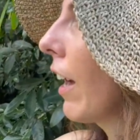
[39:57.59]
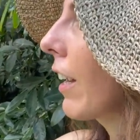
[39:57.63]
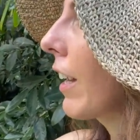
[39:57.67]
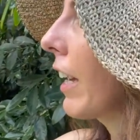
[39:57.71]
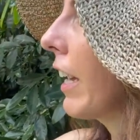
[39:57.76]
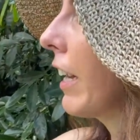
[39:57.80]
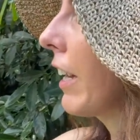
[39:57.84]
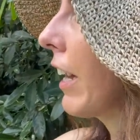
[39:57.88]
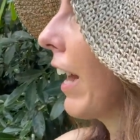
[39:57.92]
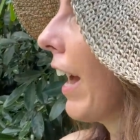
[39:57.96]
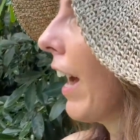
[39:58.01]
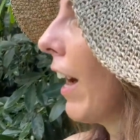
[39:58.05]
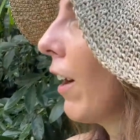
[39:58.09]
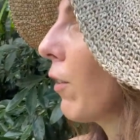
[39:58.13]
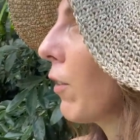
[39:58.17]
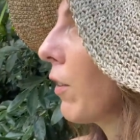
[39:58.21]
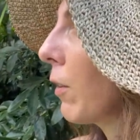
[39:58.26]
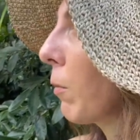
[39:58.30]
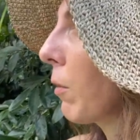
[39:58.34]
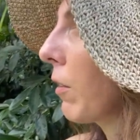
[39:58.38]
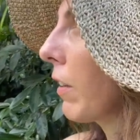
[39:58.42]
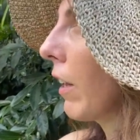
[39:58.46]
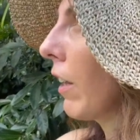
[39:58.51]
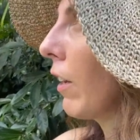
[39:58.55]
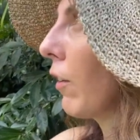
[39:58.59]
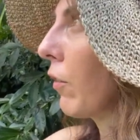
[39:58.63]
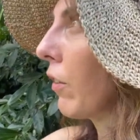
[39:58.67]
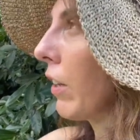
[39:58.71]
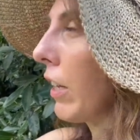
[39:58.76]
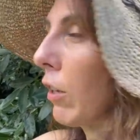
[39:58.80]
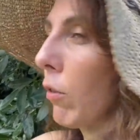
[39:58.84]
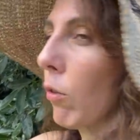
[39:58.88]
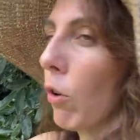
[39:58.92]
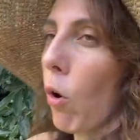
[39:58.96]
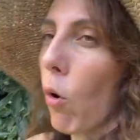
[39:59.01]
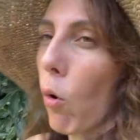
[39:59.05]
can house themselves
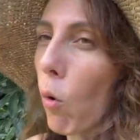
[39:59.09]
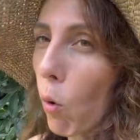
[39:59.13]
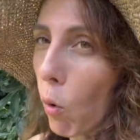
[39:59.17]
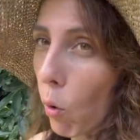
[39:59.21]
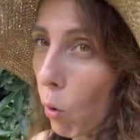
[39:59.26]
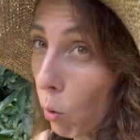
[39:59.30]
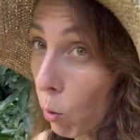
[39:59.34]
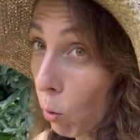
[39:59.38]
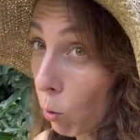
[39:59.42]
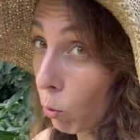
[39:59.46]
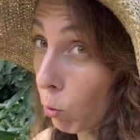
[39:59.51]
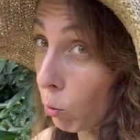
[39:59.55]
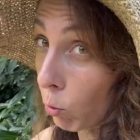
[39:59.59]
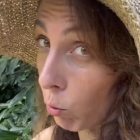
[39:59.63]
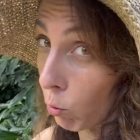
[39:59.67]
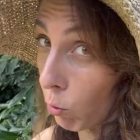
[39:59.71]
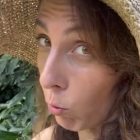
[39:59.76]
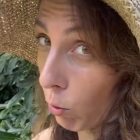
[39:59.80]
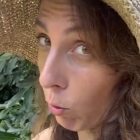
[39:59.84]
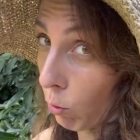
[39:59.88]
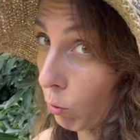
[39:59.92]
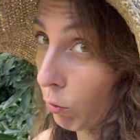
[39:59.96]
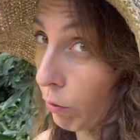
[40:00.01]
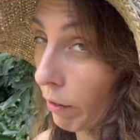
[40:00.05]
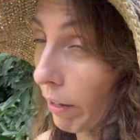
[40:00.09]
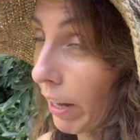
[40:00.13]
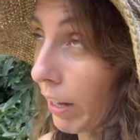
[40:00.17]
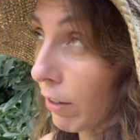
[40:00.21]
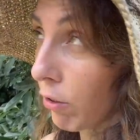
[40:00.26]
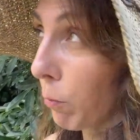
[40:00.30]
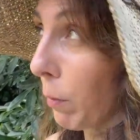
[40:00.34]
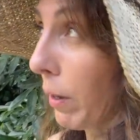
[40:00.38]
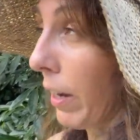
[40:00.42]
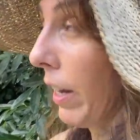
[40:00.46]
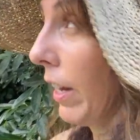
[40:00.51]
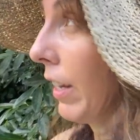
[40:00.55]
in old growth
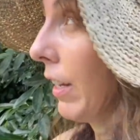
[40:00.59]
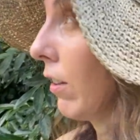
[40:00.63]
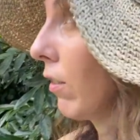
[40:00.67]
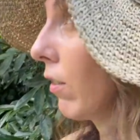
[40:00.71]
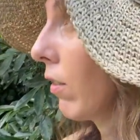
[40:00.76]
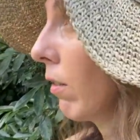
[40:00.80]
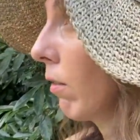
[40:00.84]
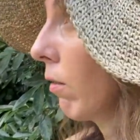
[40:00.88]
slash pines